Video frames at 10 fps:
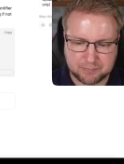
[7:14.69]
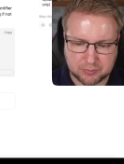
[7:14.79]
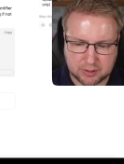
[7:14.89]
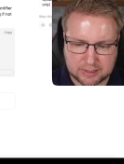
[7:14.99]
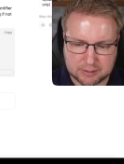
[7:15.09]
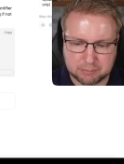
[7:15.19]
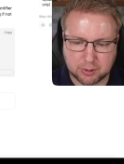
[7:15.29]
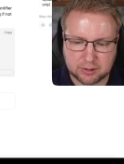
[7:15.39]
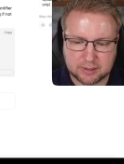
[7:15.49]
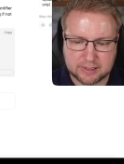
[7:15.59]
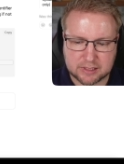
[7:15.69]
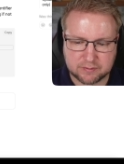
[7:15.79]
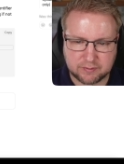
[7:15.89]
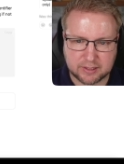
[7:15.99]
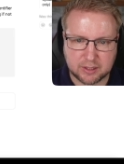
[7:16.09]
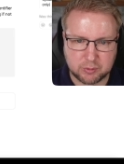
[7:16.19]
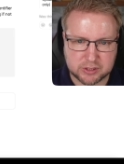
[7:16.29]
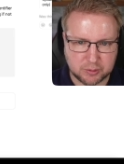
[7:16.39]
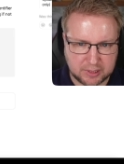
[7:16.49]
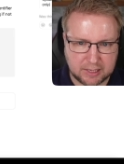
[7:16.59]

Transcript: You need a bundle identifier which you get